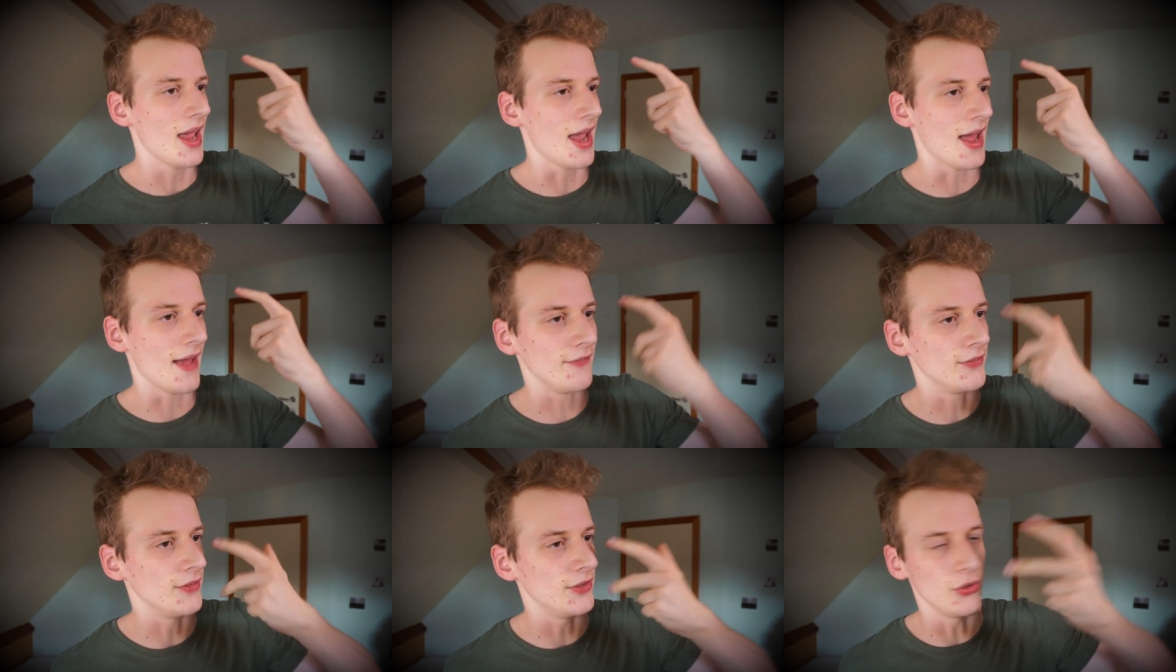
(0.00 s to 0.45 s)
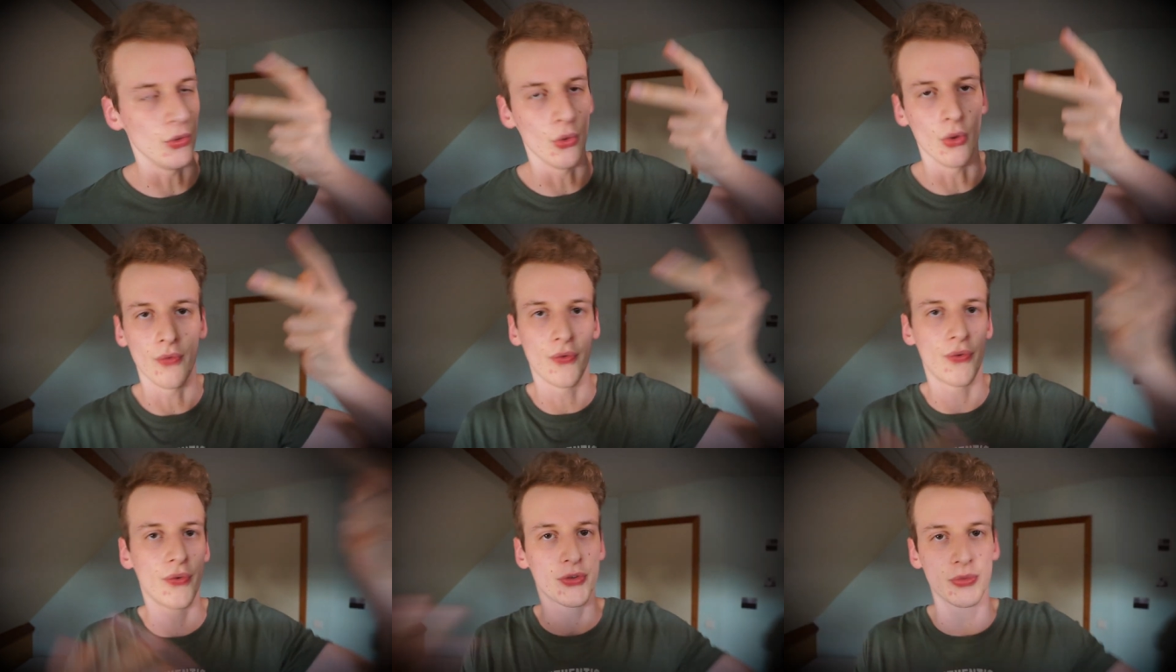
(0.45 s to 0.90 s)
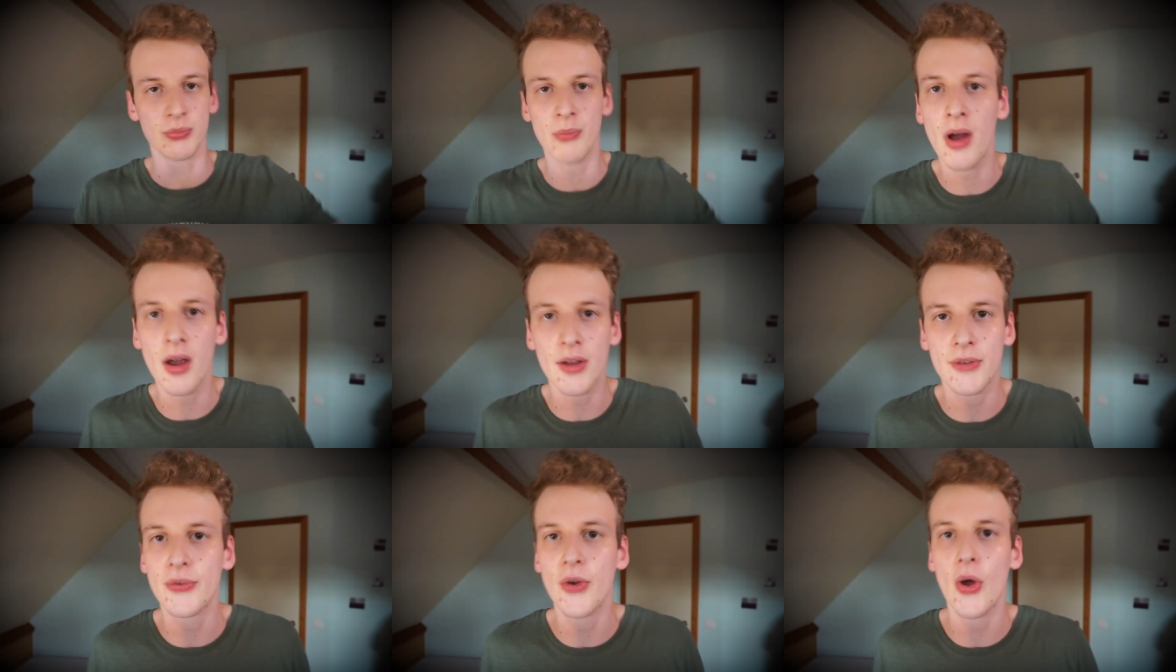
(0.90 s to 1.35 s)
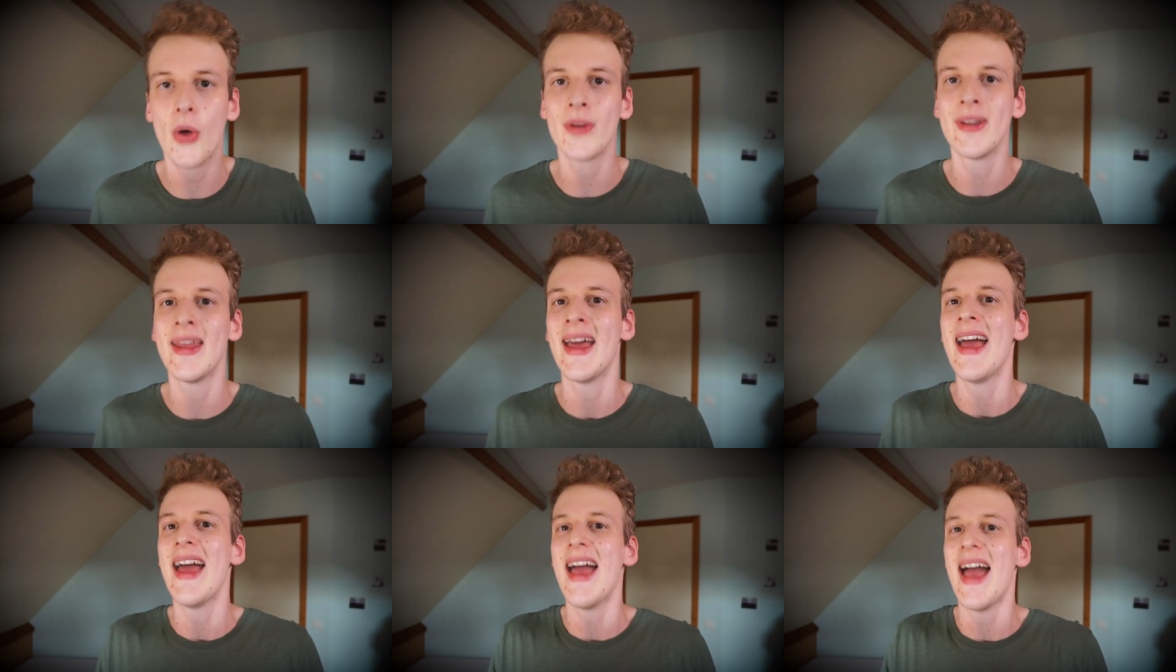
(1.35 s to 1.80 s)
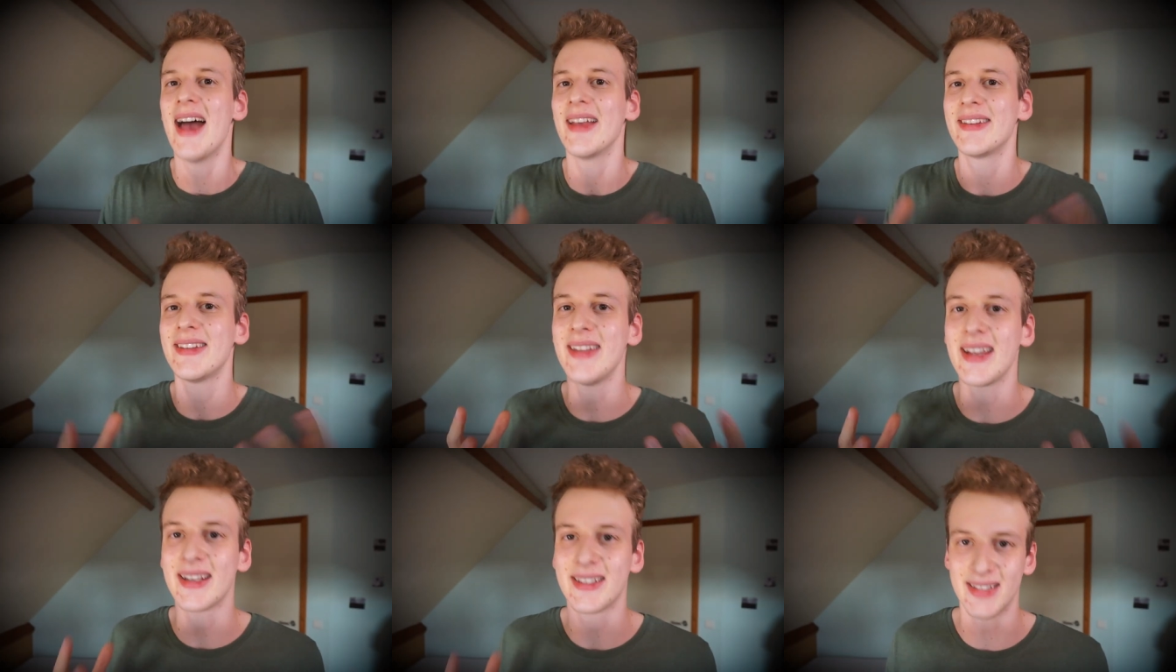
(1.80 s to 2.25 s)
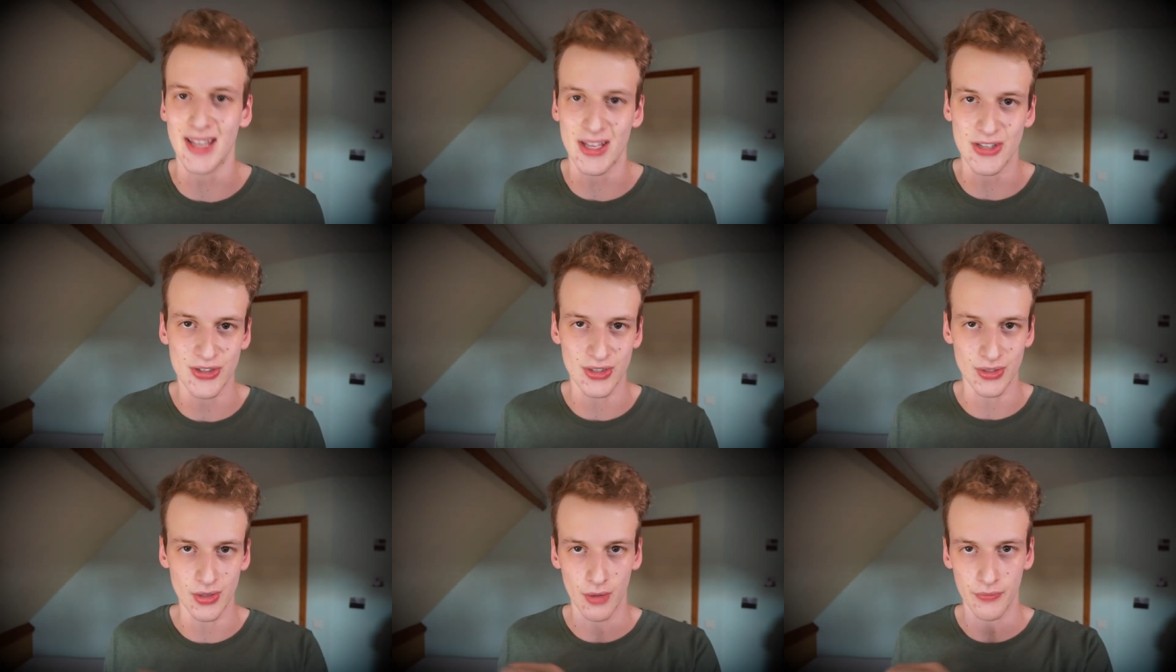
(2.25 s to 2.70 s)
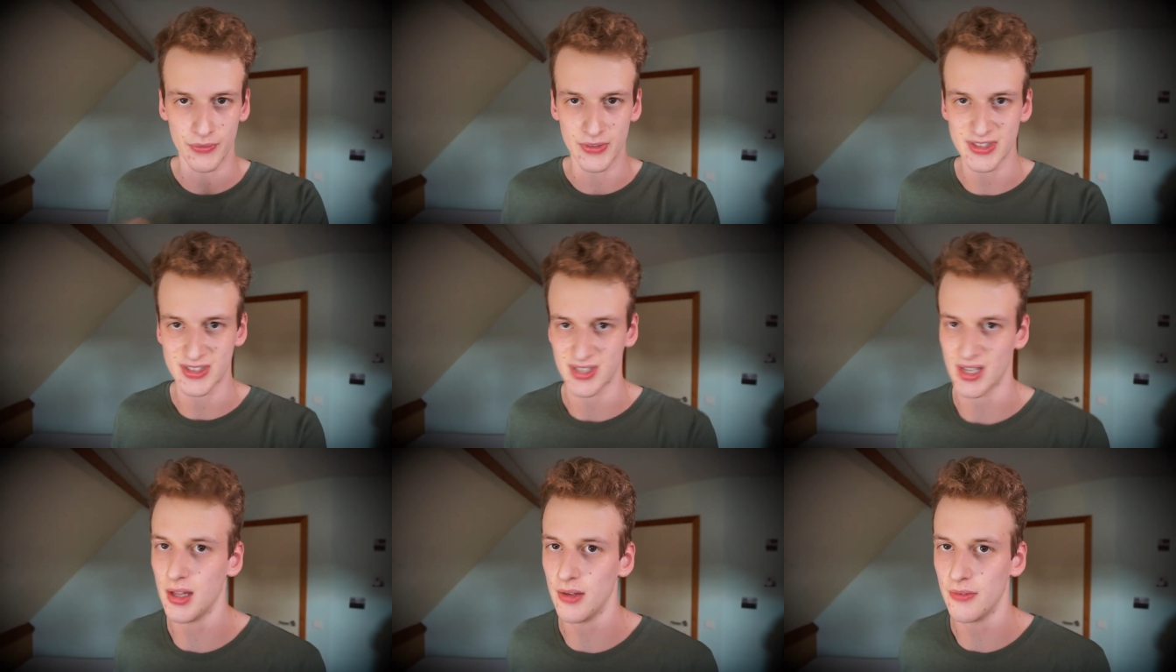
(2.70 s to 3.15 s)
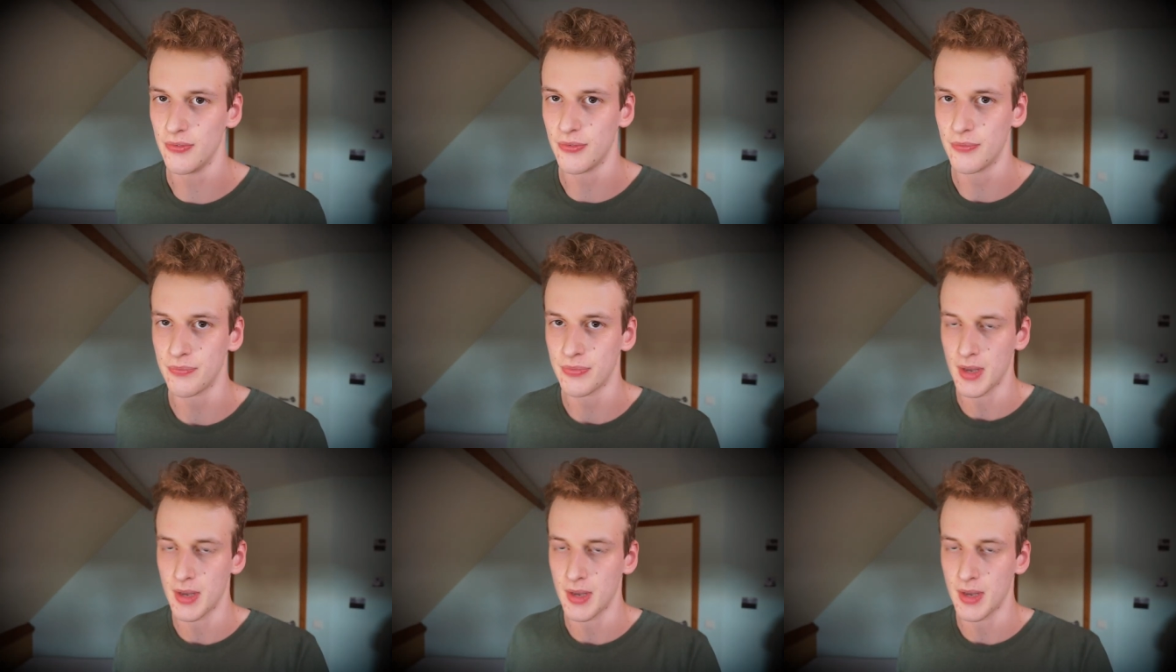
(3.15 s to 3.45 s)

and your smartphone as an extension of itself.